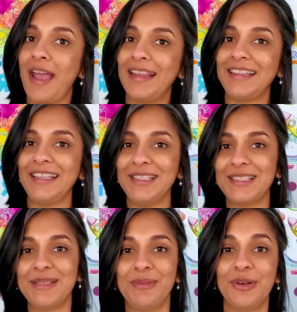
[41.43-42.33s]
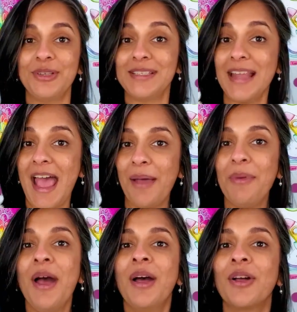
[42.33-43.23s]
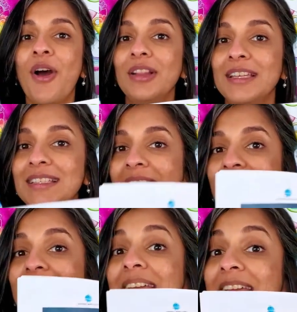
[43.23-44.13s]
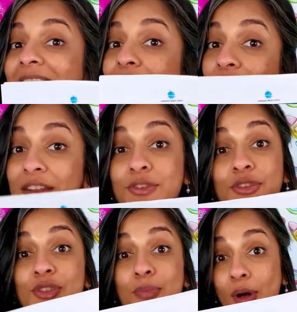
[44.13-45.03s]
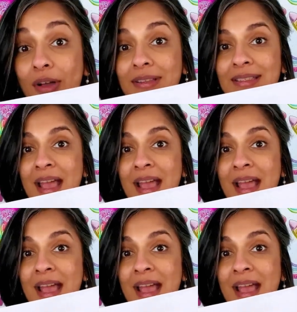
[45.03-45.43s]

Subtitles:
at the Little STEAM Learners Lab call it an inventor's box.